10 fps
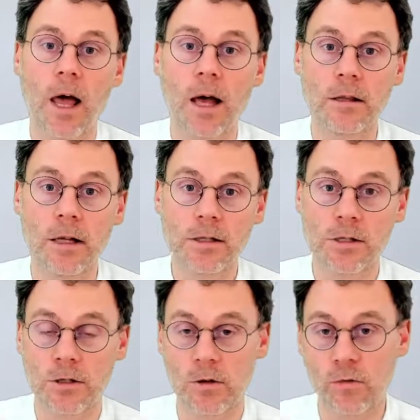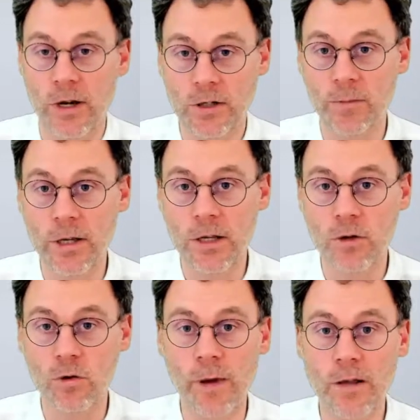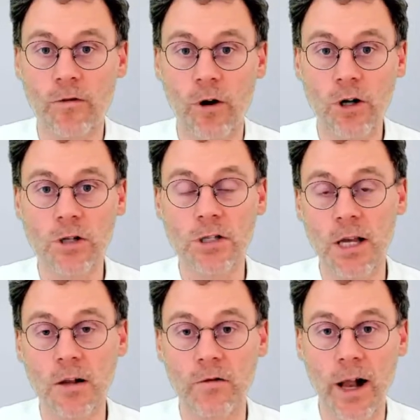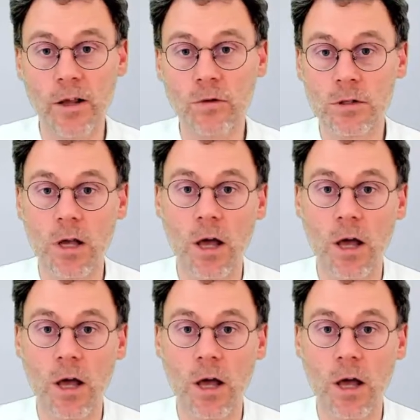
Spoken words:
And that's a recipe to make the function single valued,